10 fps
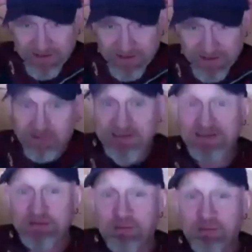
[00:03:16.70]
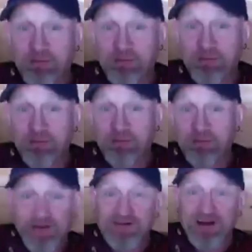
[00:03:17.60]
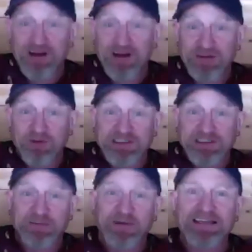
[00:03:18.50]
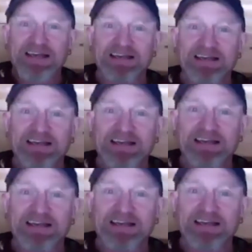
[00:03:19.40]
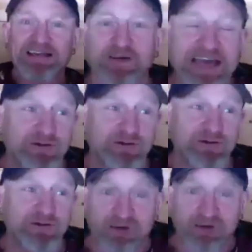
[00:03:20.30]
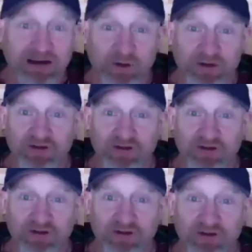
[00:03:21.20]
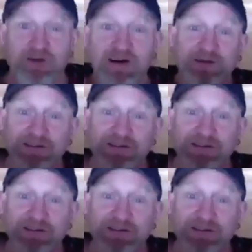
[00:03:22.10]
And obviously the bed in the other room was butted up against ours. So this bloke's head was probably no more than three feet from mine.